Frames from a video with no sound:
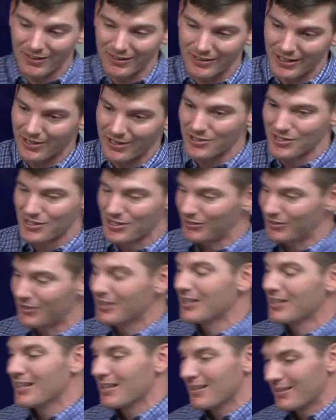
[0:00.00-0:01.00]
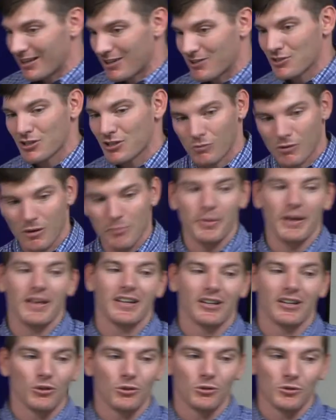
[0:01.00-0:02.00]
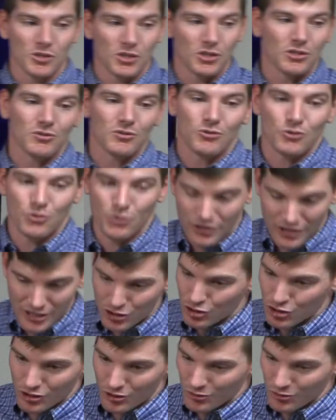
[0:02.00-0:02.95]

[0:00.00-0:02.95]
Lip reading: there's the rabbinical traditional